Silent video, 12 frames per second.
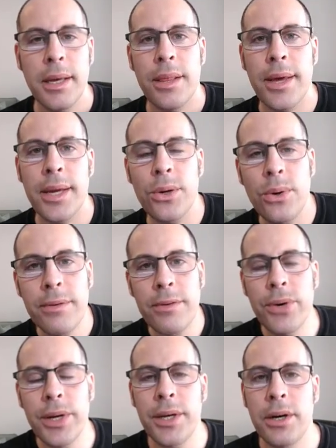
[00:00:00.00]
They do have
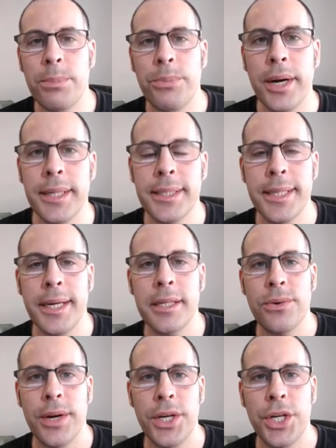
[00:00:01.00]
a really good price to
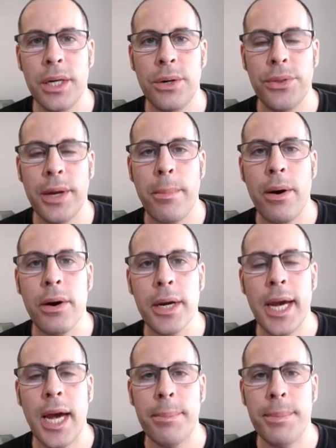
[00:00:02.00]
sales ratio. Their market
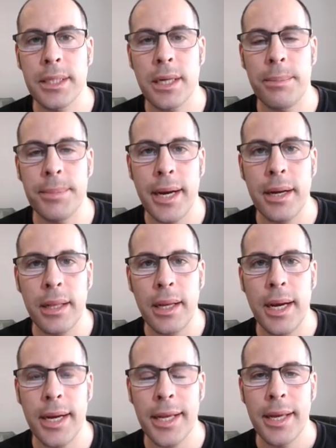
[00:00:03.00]
cap has come down a
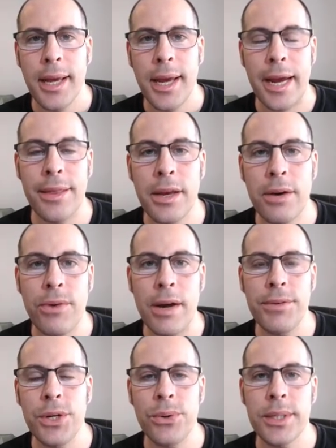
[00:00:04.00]
lot, and their
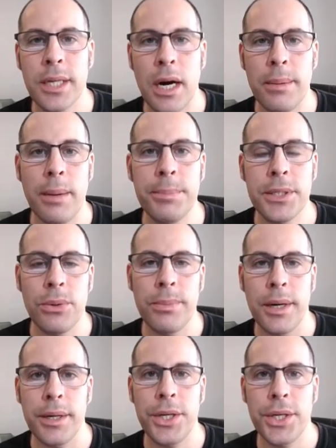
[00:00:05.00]
revenue has come up so
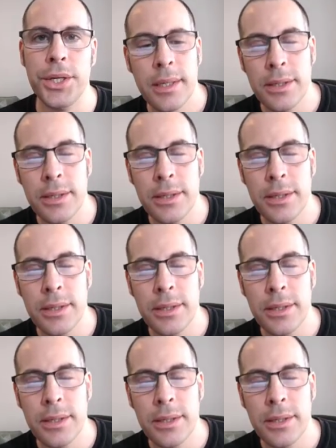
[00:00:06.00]
much.